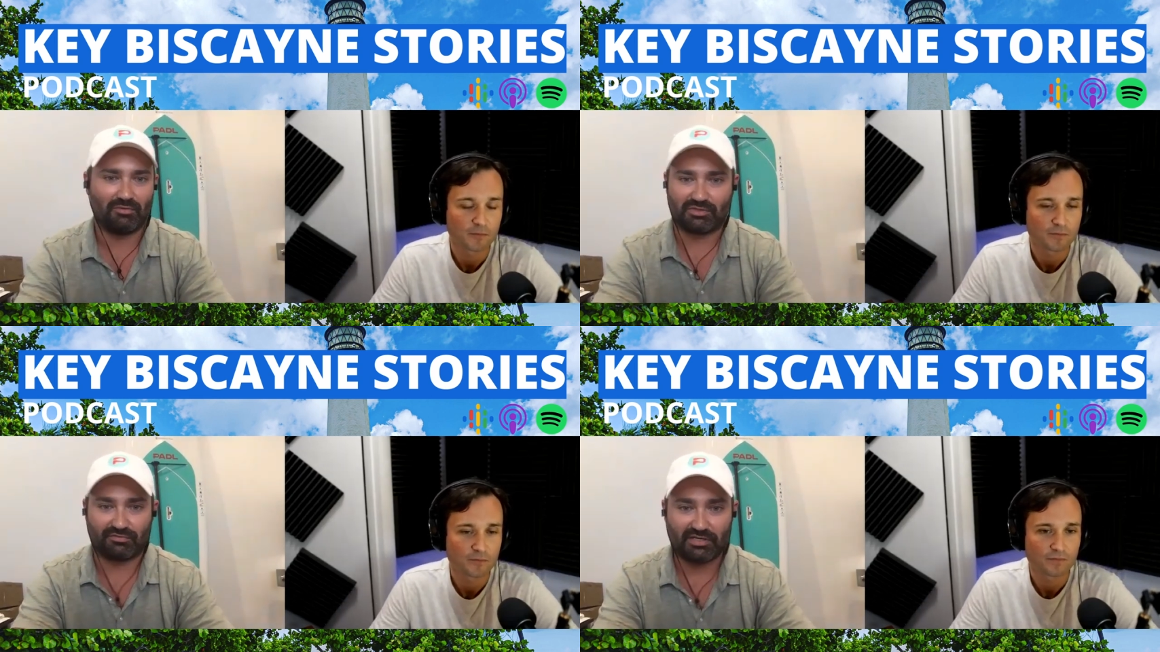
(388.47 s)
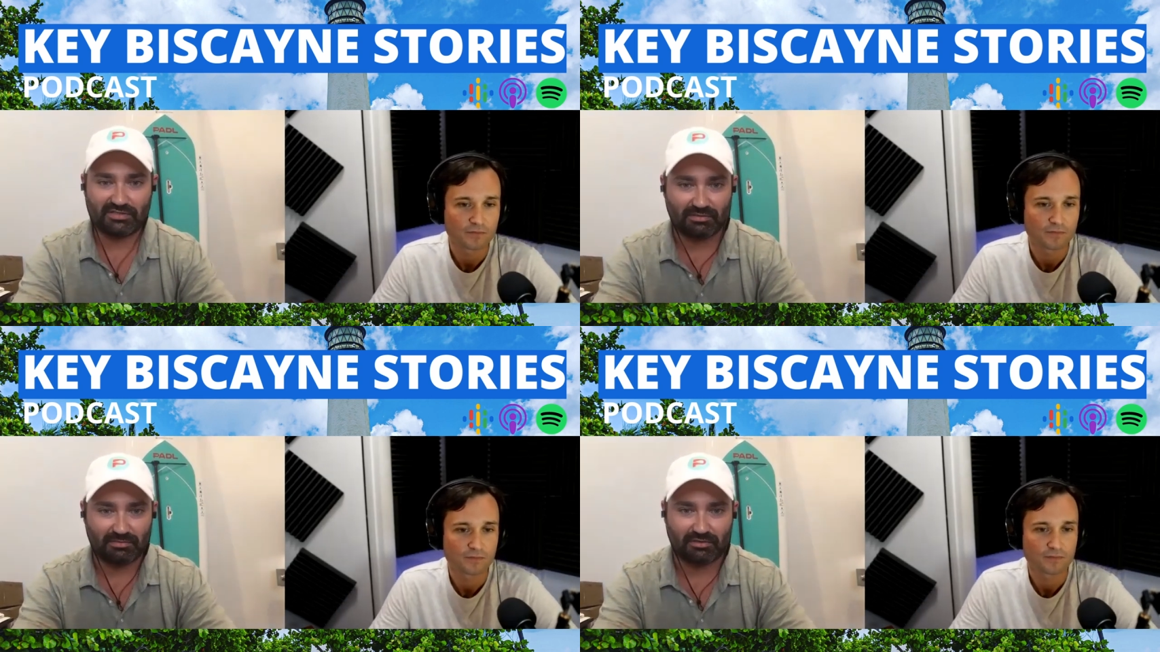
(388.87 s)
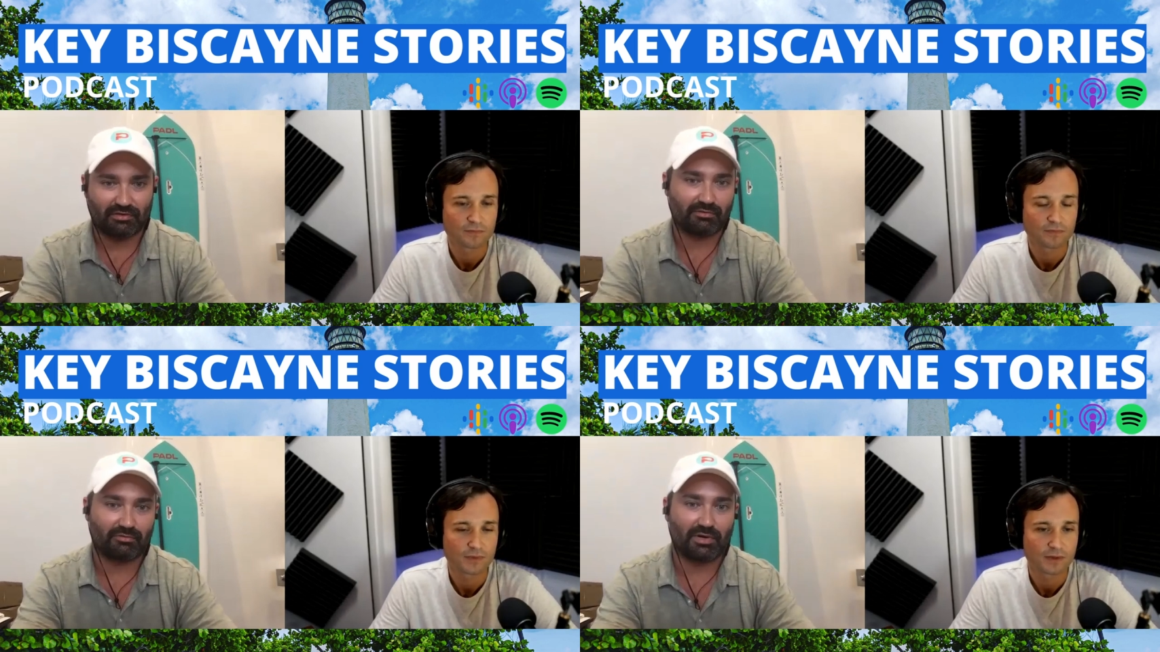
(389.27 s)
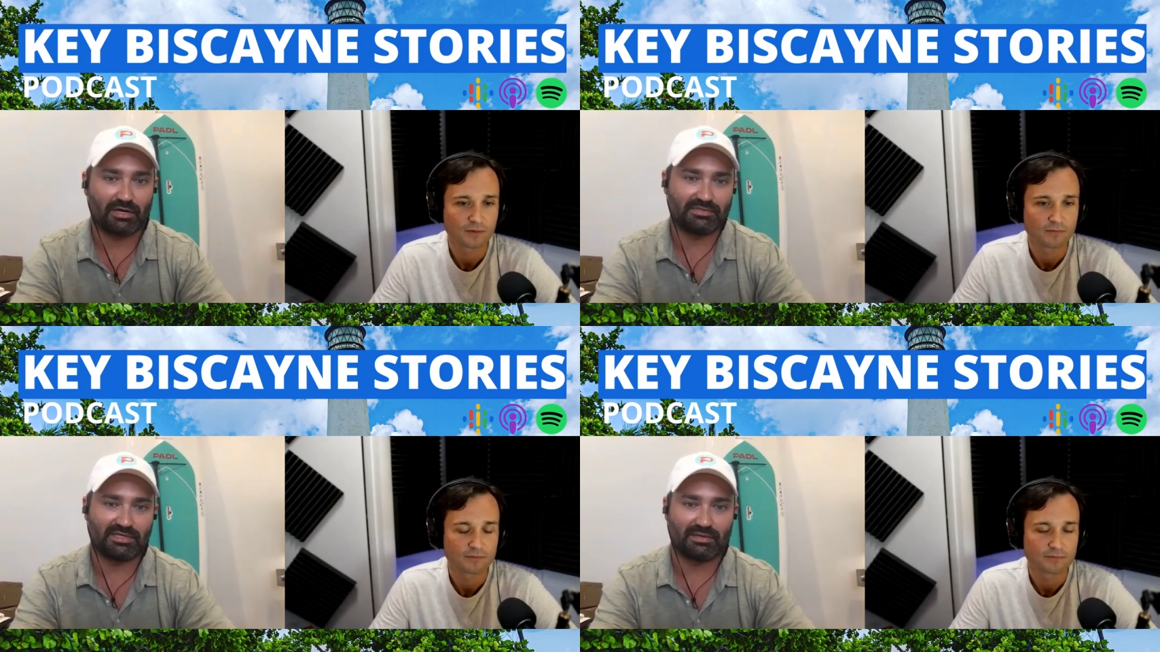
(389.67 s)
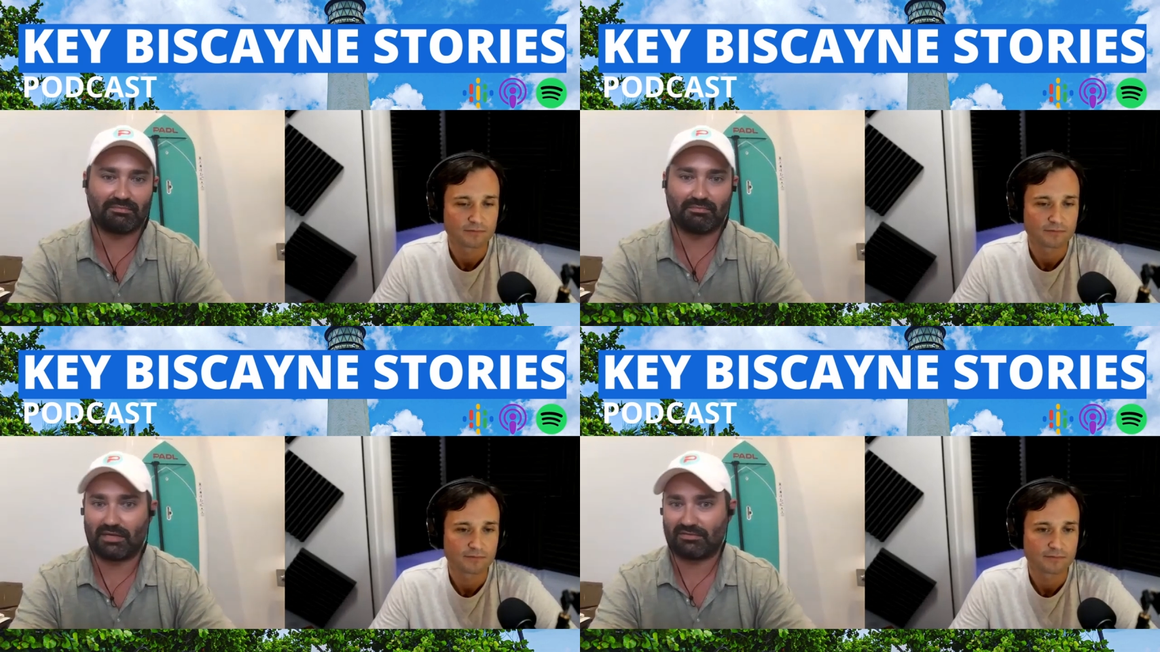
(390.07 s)
Speaker 1: which are very similar to the requirements
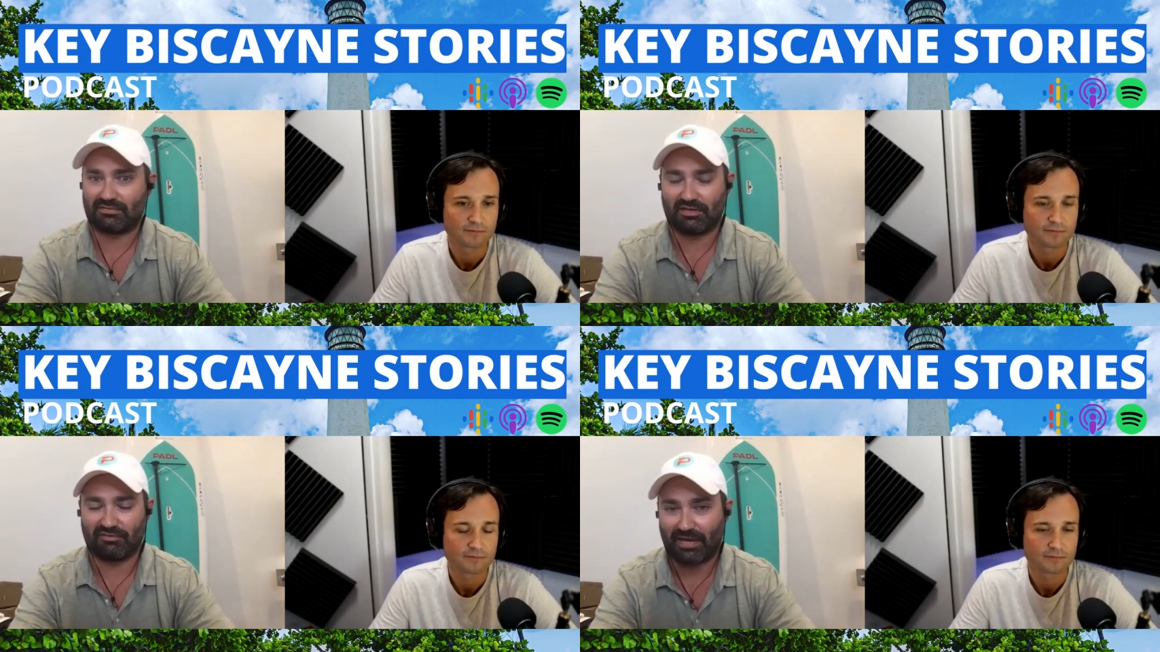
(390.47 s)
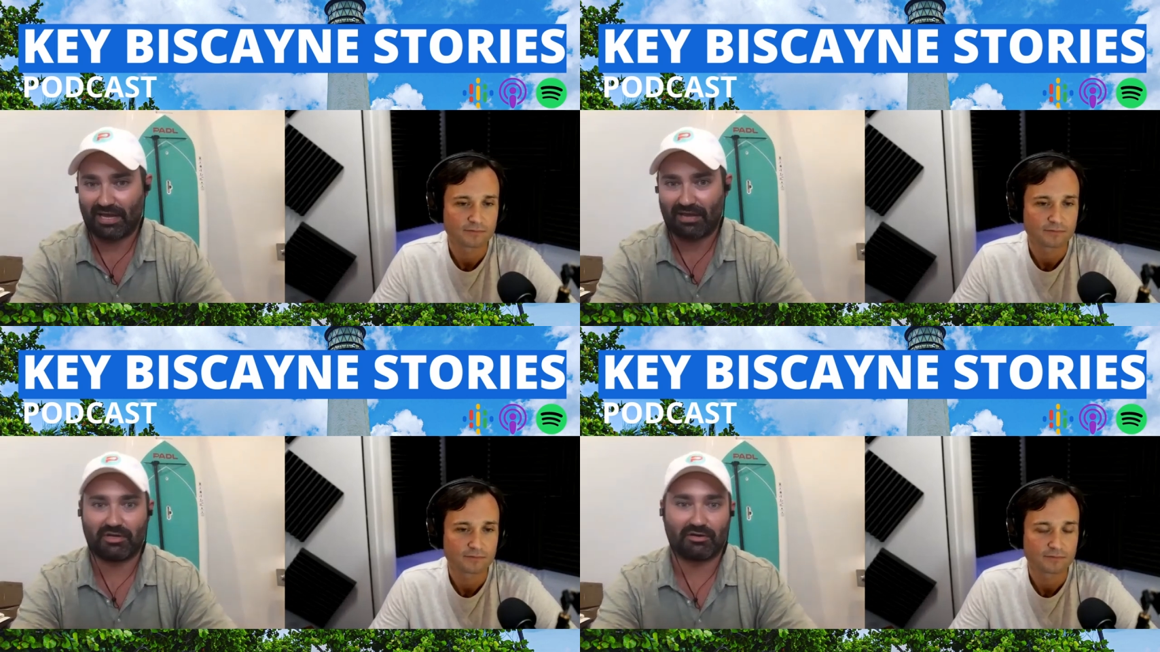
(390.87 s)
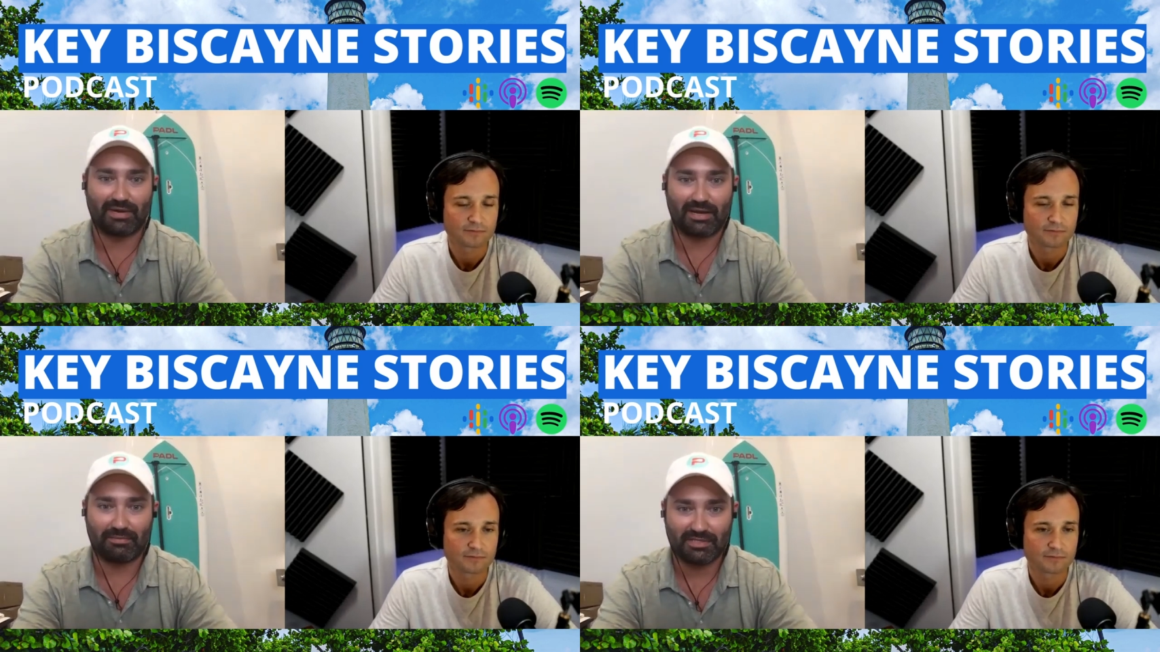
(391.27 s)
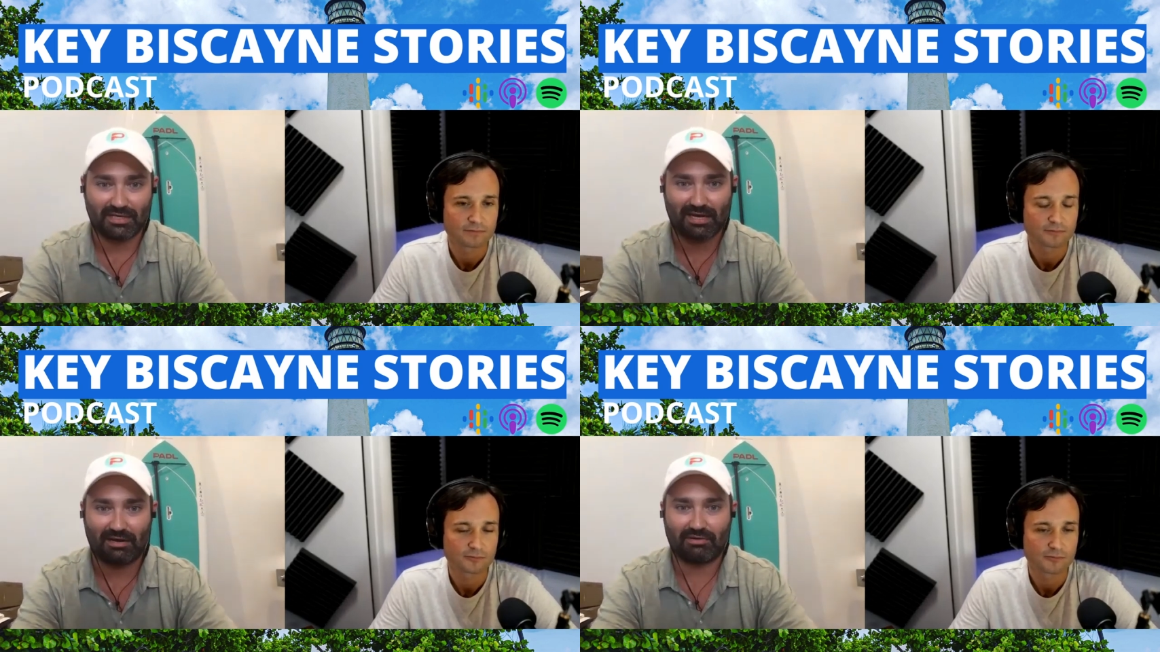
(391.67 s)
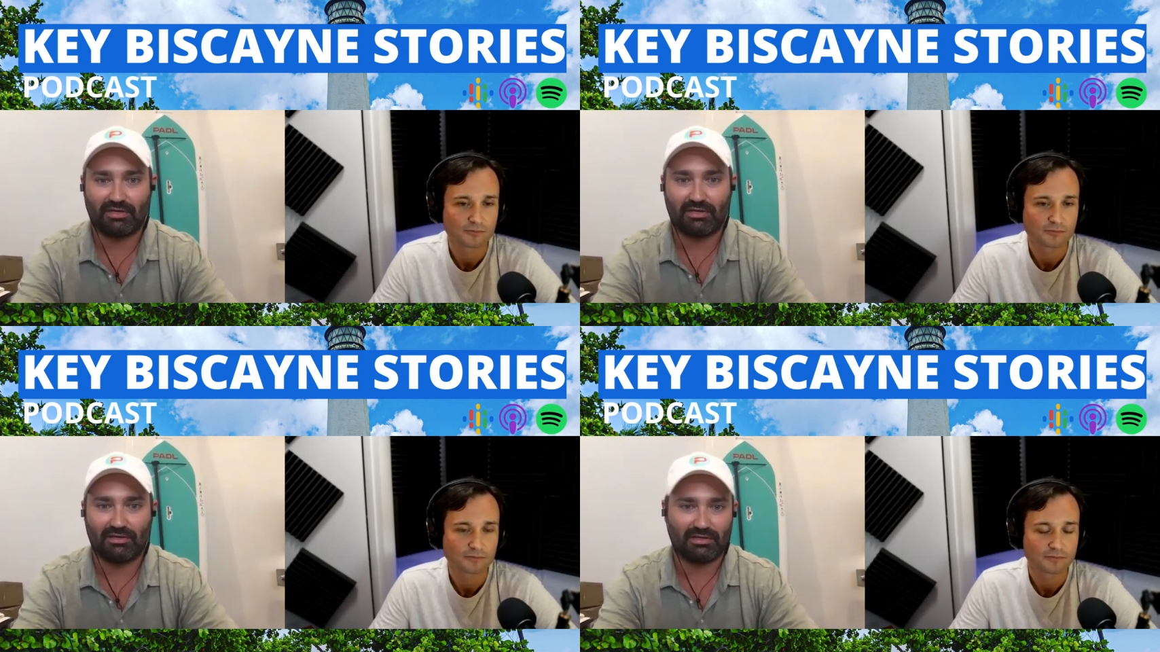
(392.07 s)
that my city of Miami or Miami-Dade
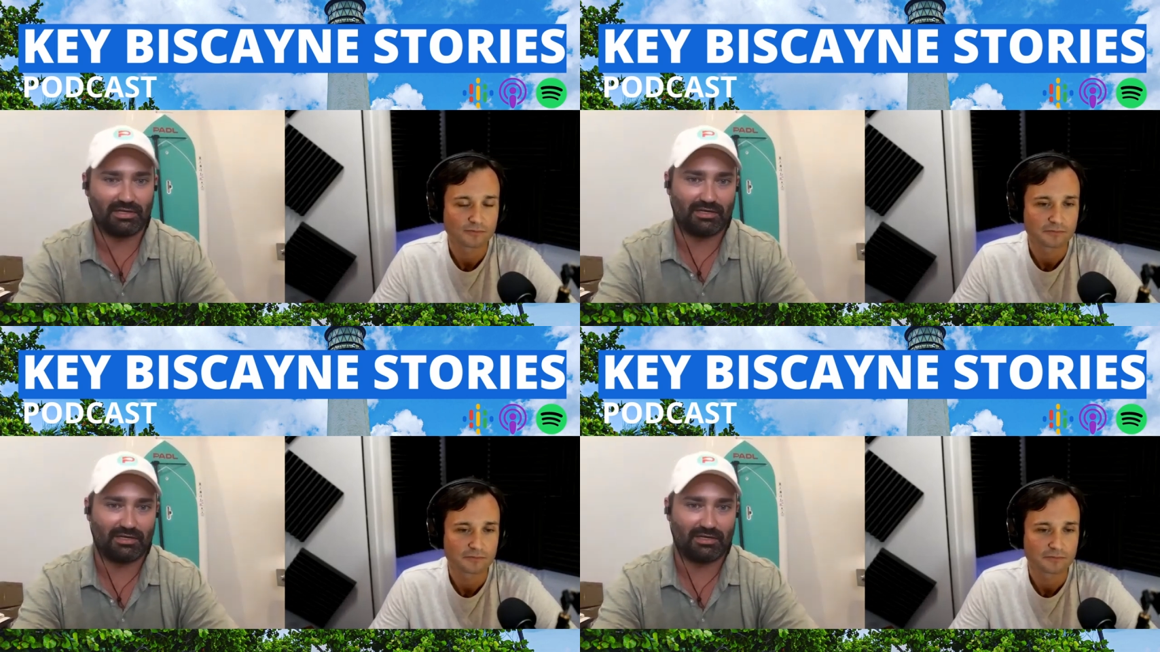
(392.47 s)
County,